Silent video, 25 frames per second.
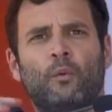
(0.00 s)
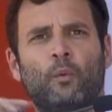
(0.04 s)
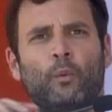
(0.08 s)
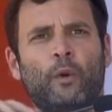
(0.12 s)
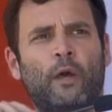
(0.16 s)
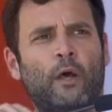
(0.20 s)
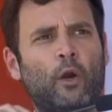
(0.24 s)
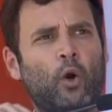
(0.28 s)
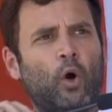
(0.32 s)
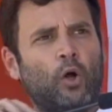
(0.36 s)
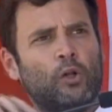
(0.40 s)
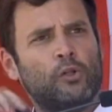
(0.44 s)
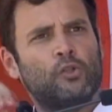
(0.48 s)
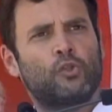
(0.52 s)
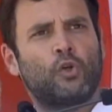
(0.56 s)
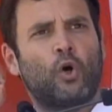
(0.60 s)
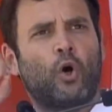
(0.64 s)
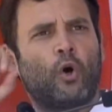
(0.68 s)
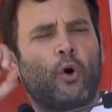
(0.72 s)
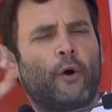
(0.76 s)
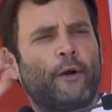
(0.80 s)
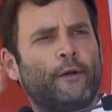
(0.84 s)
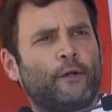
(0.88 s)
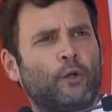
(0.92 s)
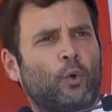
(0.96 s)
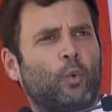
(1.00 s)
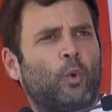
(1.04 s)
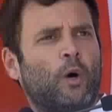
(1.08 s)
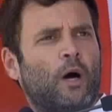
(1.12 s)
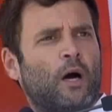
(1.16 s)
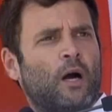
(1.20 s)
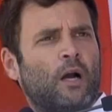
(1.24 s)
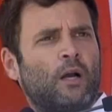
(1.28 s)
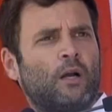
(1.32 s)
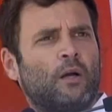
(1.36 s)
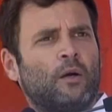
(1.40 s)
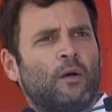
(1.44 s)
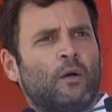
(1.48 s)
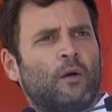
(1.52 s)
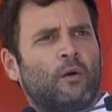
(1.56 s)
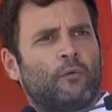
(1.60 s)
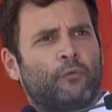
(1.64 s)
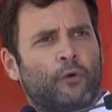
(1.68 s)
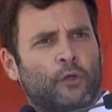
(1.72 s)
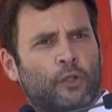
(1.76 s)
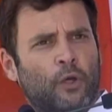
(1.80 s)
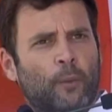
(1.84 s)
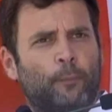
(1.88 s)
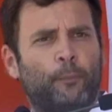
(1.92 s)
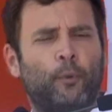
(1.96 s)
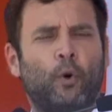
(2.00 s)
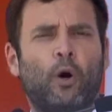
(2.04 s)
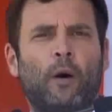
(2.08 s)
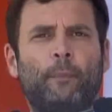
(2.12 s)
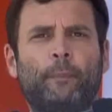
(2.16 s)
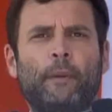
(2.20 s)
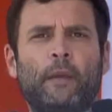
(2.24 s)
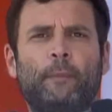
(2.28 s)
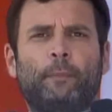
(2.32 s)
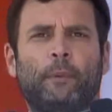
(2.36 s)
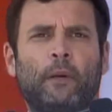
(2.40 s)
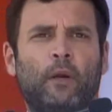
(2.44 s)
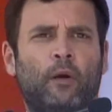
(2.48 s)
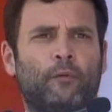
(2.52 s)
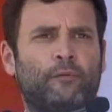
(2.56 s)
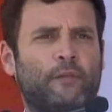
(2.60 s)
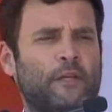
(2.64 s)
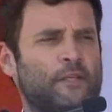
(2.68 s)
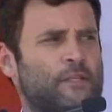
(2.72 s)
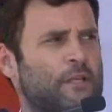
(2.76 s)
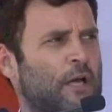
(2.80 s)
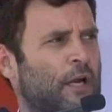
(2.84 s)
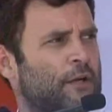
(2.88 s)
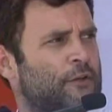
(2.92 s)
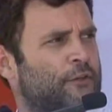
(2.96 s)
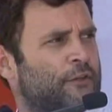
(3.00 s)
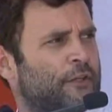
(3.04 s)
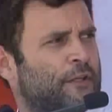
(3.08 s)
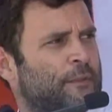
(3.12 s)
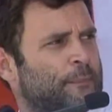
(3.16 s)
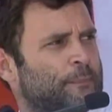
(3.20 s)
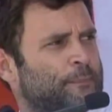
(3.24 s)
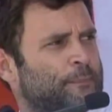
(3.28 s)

We are also going to work for the poor people of this country.